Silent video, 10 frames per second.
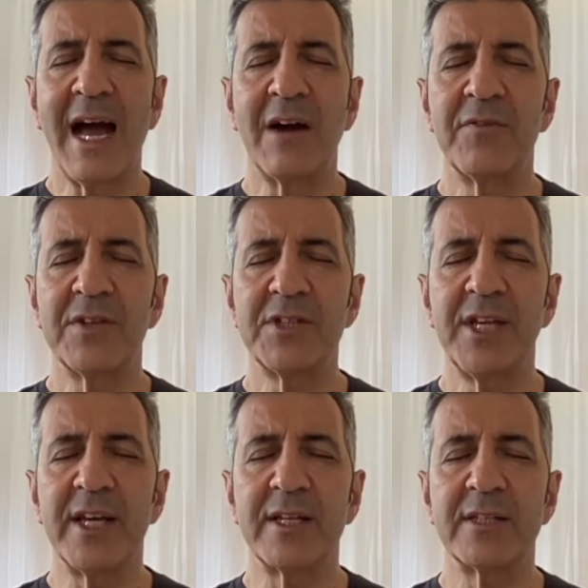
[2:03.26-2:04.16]
Out for
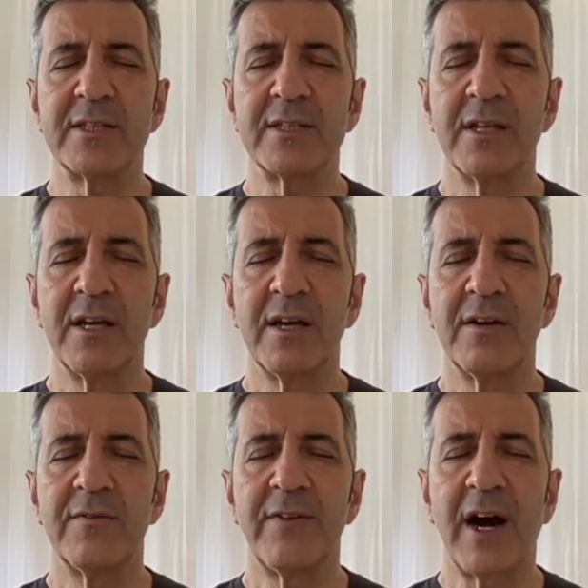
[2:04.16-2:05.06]
6,
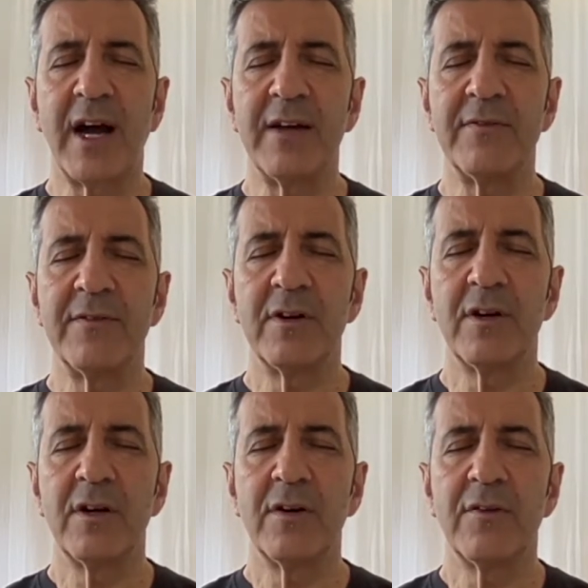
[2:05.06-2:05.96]
5,
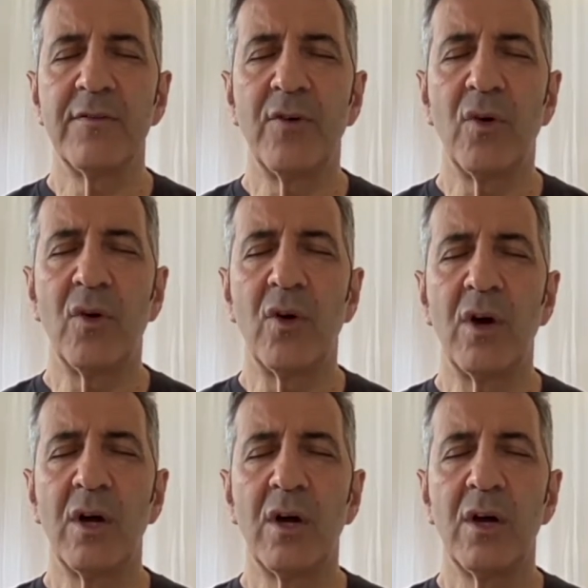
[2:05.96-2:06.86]
4,
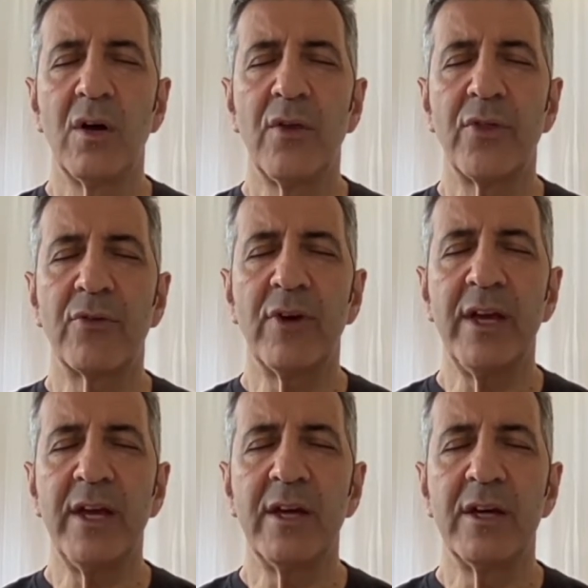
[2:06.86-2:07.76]

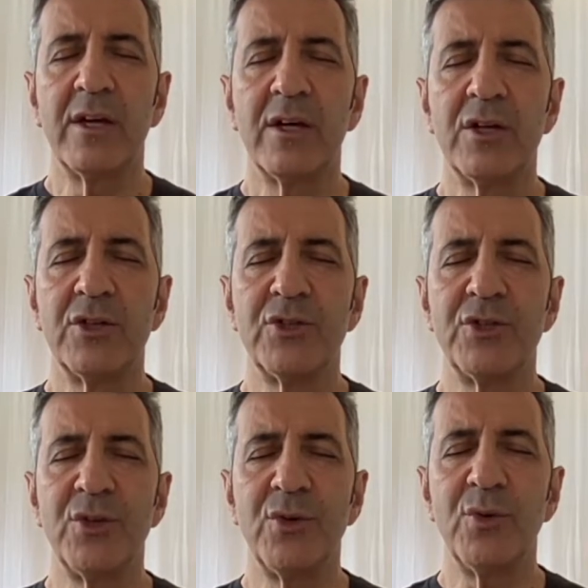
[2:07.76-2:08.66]
3,
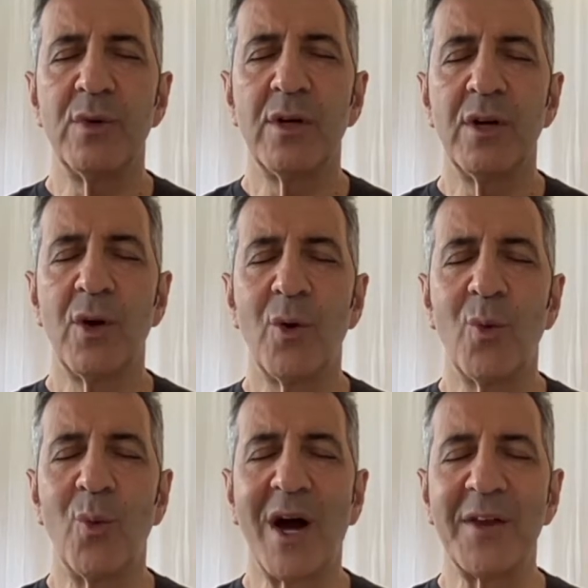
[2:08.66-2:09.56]
2,
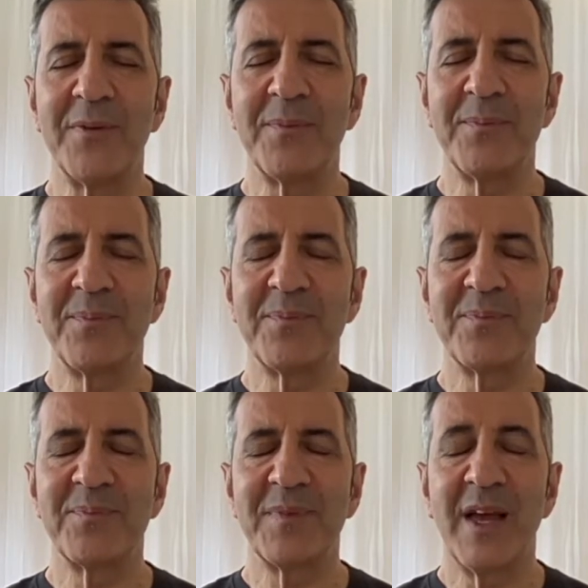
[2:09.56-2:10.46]
1.
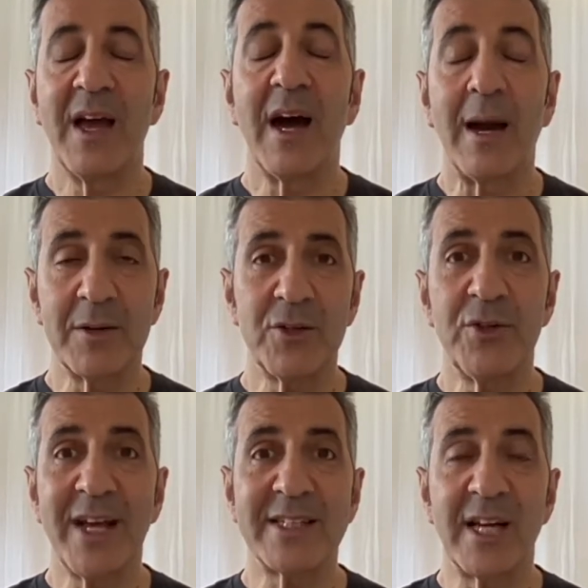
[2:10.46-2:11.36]
I'm going to do the
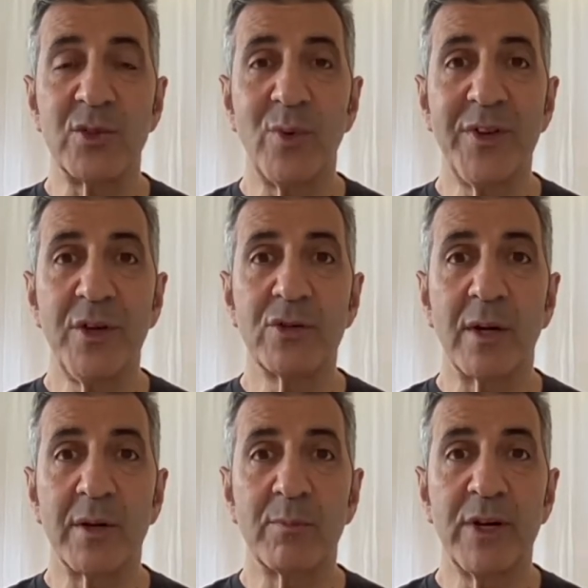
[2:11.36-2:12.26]
exercise with you, so I'm
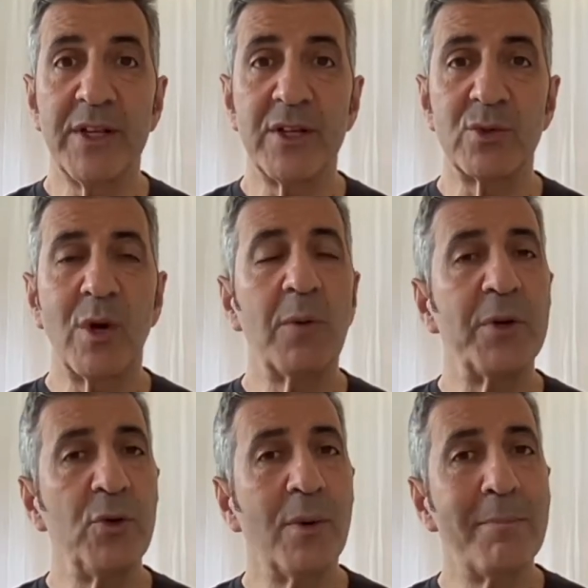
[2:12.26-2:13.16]
going to breathe in as well, but
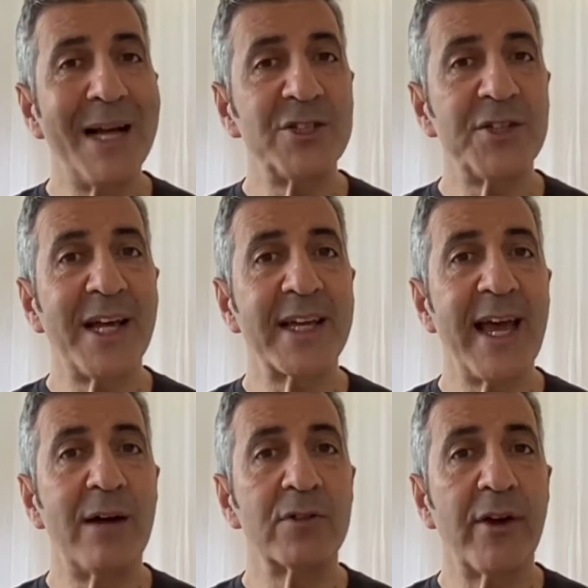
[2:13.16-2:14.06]
you imagine that
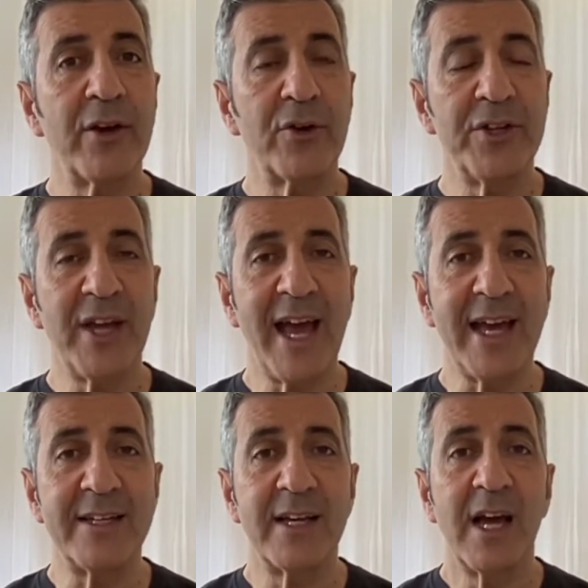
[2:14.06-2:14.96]
count going on in your head.